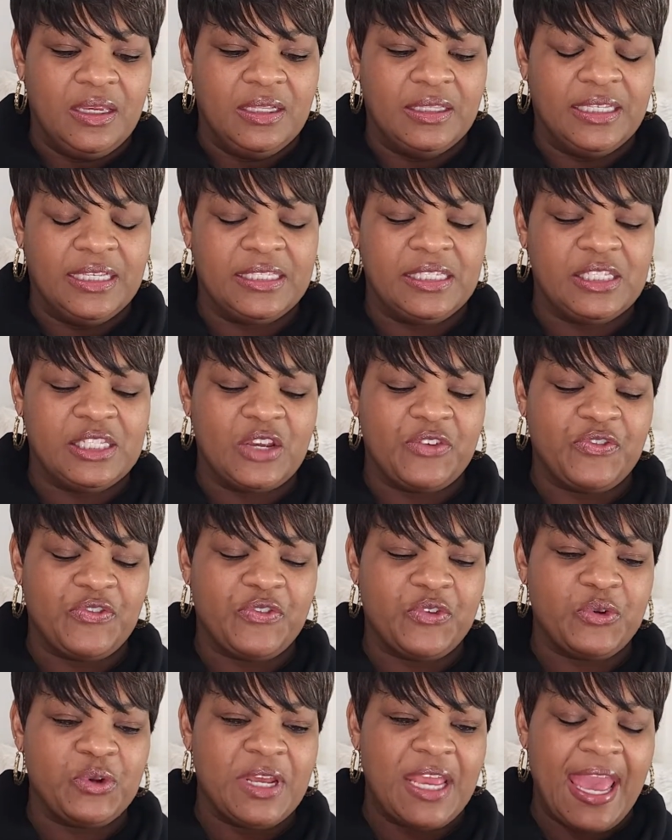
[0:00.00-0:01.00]
This is a
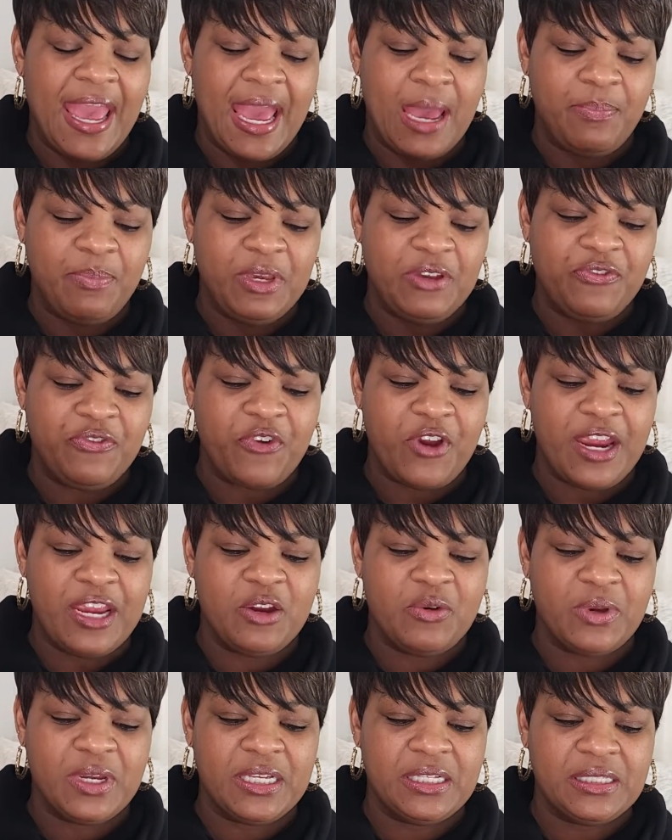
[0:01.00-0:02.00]
fruity happy
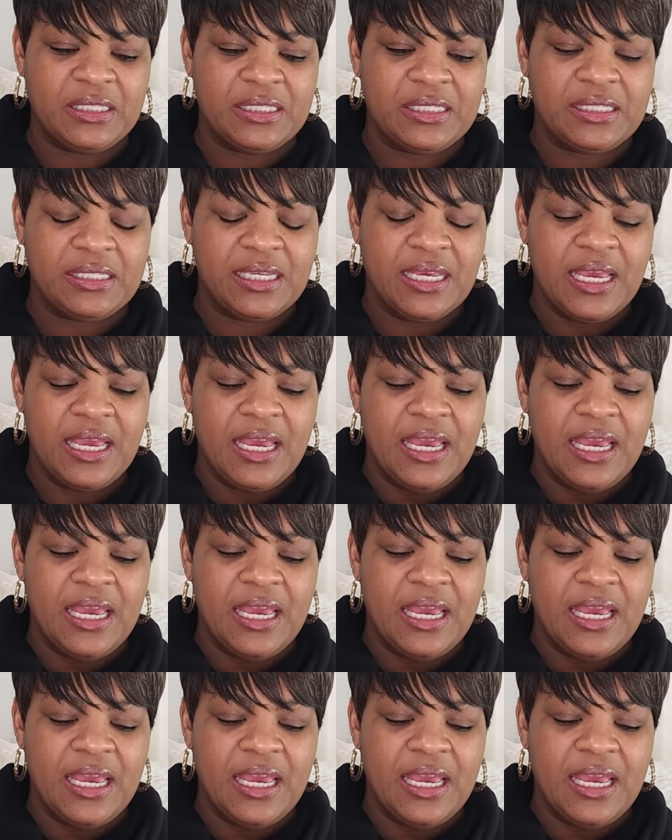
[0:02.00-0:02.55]
fragrance.